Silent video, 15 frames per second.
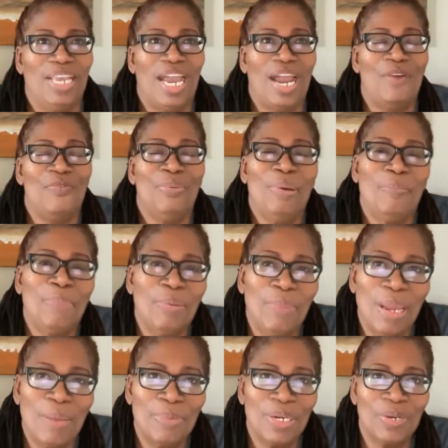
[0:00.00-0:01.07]
I remember
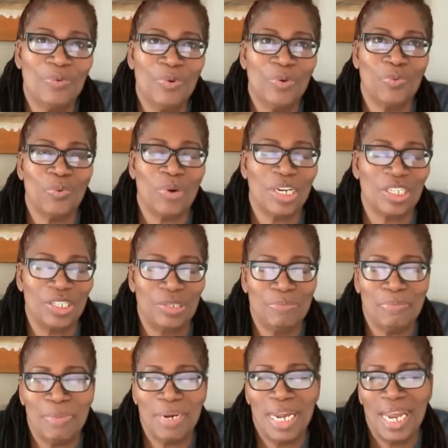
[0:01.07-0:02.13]
my mother would wash
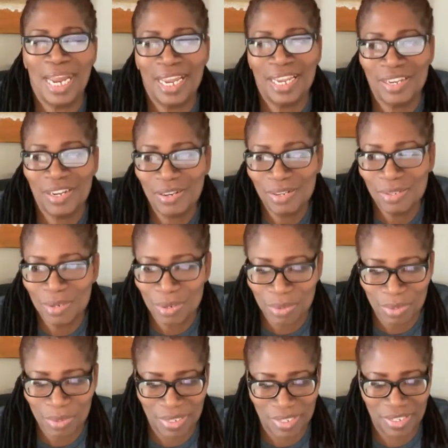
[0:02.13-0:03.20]
my
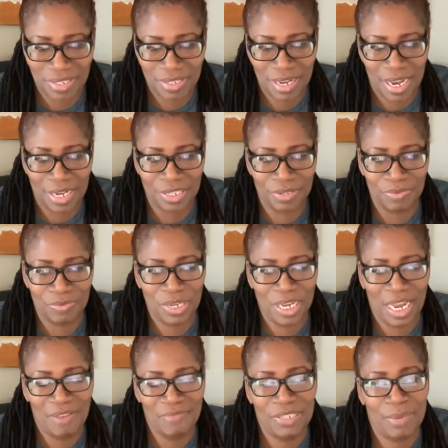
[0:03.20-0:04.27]
clothes, and
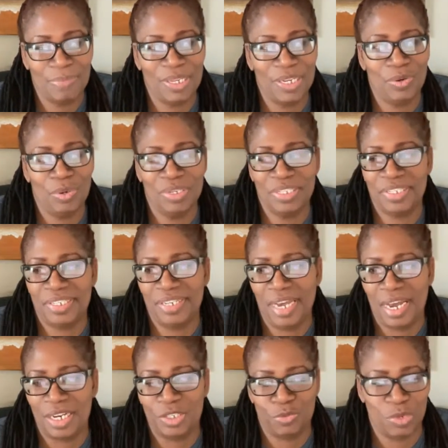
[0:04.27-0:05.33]
we have something called
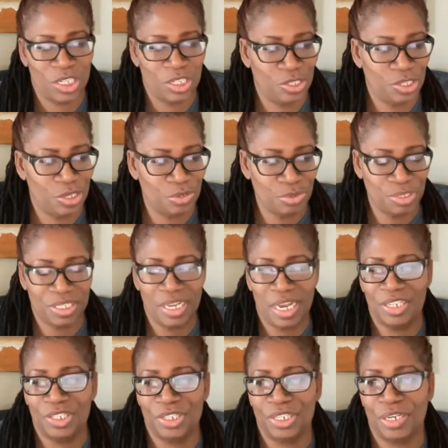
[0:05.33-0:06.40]
starch. Once you use
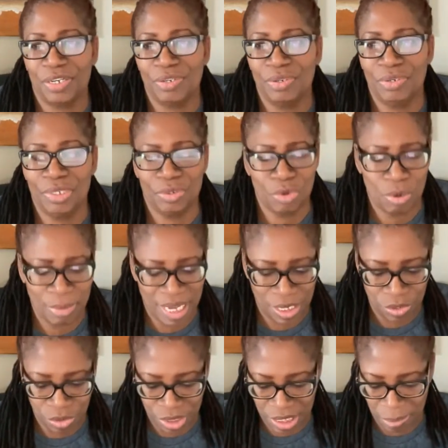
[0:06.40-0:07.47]
starch on your clothes, oh
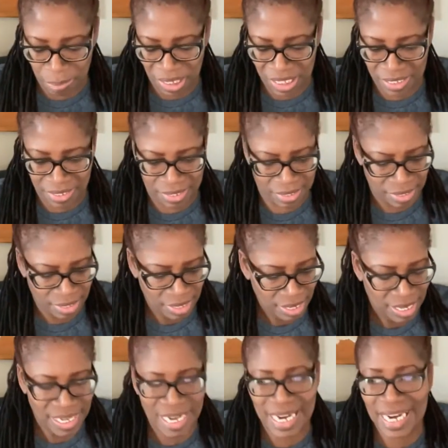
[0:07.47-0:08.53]
my God, the pleats,
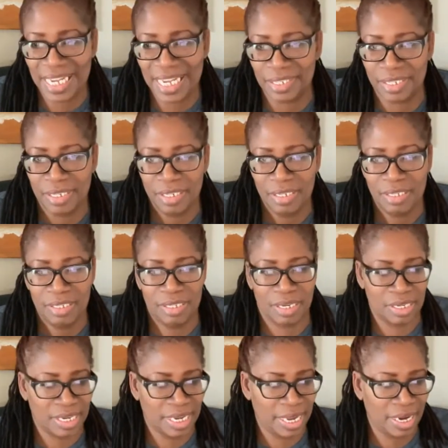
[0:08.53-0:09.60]
neat.
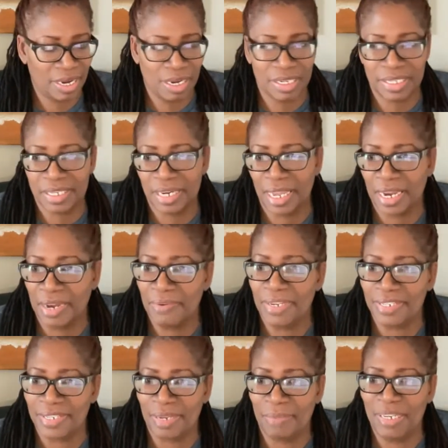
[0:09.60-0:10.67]
You could get cut it like a
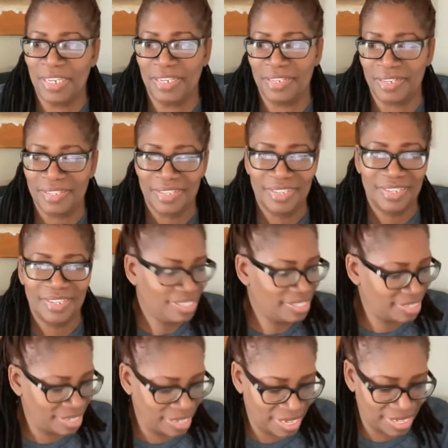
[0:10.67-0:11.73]
razor blade.
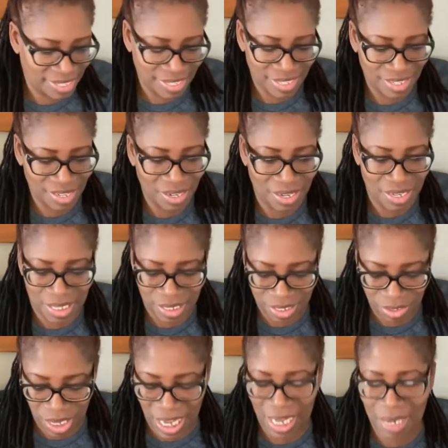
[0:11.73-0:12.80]
You're getting cut.
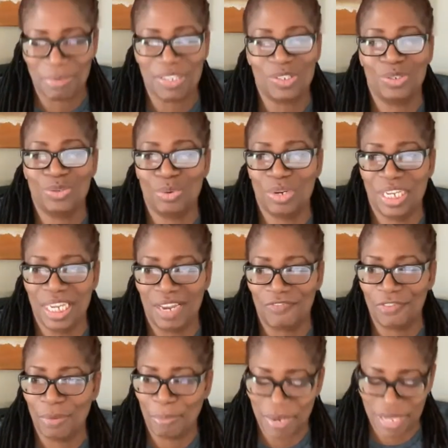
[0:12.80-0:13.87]
You had to be so
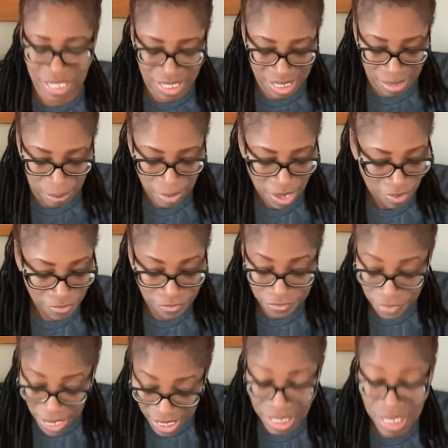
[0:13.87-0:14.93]
careful. Plus
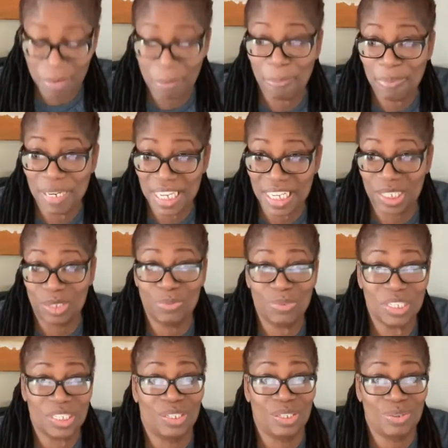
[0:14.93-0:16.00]
the pleats
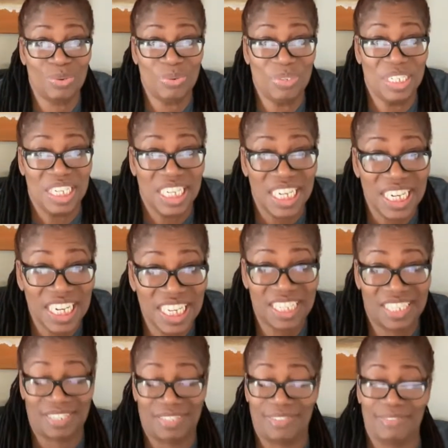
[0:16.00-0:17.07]
was so
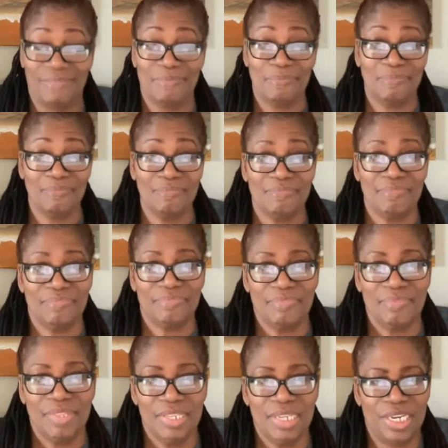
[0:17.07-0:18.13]
neat.
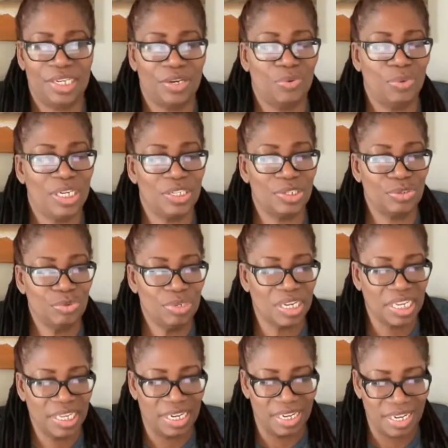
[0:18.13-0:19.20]
And you're going to school
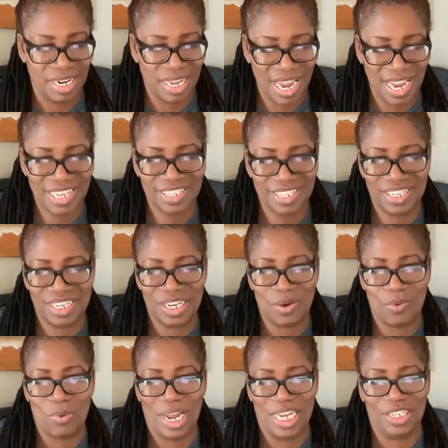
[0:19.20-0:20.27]
looking nice in
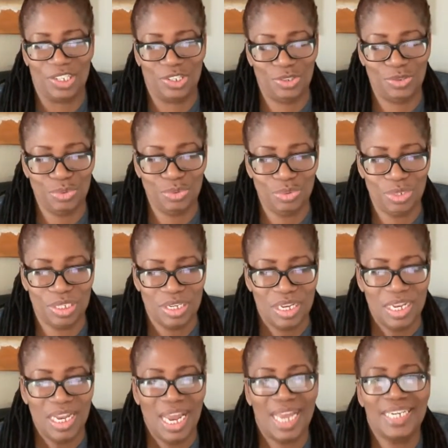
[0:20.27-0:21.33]
your white shoes.
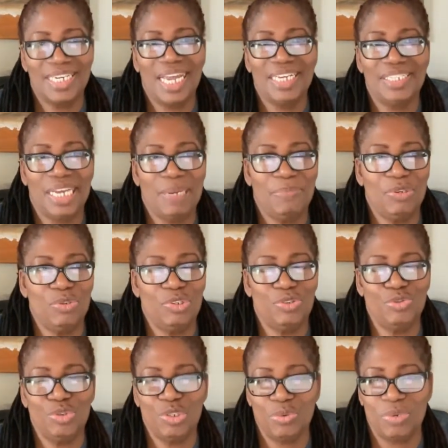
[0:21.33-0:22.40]
At that time, those
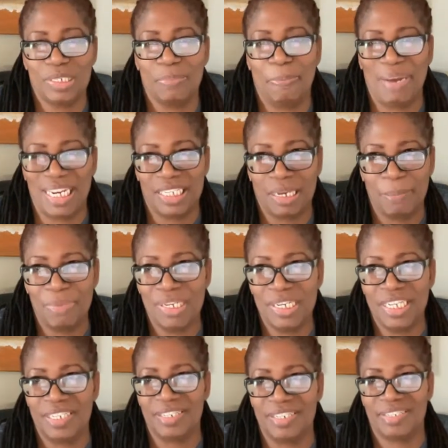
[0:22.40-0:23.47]
shoes was butter
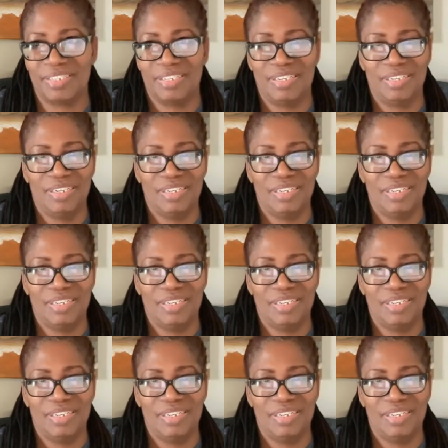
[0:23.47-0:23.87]
bullets.